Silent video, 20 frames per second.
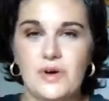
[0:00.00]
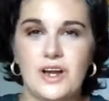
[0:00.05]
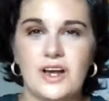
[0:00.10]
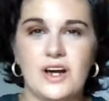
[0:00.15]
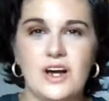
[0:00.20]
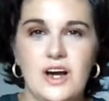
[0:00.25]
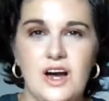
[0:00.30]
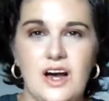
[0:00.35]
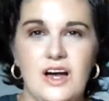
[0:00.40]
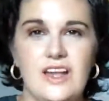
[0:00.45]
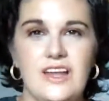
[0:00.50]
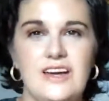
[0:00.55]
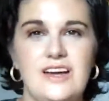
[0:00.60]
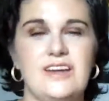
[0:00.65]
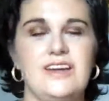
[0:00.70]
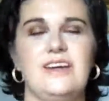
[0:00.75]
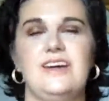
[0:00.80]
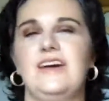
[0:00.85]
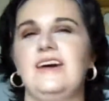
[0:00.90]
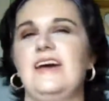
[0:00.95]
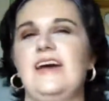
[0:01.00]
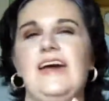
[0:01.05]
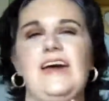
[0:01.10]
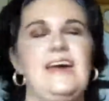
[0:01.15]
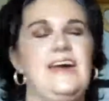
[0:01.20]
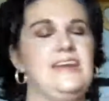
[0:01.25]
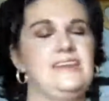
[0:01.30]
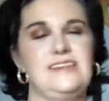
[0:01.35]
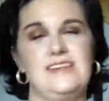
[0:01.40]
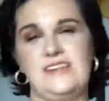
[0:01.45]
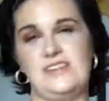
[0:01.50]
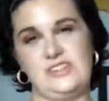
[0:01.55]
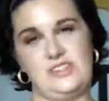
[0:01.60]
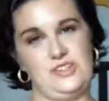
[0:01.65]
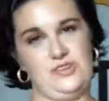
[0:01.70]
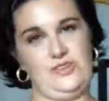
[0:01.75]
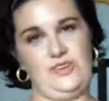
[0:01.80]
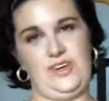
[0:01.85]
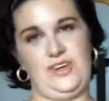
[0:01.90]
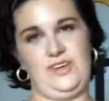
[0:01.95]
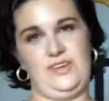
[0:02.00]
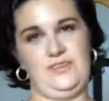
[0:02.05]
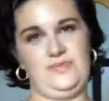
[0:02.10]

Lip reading: want to call it. It didn't do it.